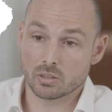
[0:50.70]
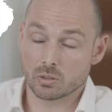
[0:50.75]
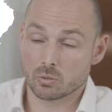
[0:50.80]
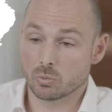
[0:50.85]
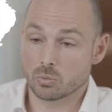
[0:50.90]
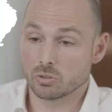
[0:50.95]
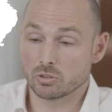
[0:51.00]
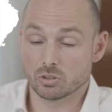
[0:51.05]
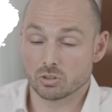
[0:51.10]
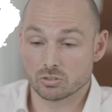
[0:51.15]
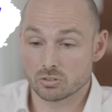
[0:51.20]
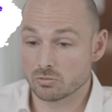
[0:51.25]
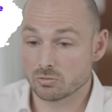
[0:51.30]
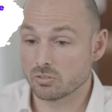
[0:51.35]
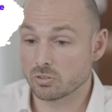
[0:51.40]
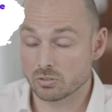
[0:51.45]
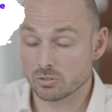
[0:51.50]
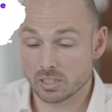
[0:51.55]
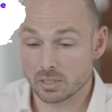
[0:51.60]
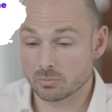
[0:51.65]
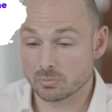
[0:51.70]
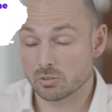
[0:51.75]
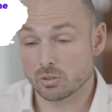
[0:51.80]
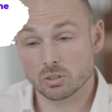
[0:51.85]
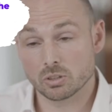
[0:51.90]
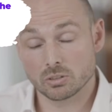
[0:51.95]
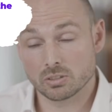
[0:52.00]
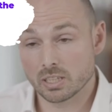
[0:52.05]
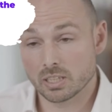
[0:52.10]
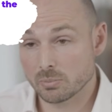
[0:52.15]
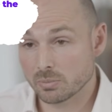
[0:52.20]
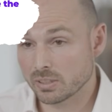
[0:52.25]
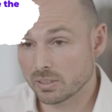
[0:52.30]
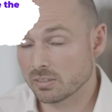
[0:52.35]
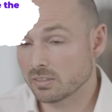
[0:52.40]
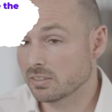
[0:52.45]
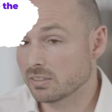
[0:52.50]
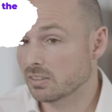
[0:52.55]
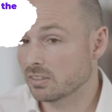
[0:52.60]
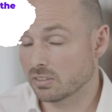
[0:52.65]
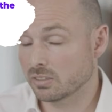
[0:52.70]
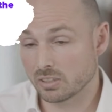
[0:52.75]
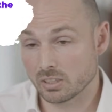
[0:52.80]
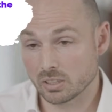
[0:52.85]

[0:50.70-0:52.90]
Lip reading: With just a few taps on her tablet, she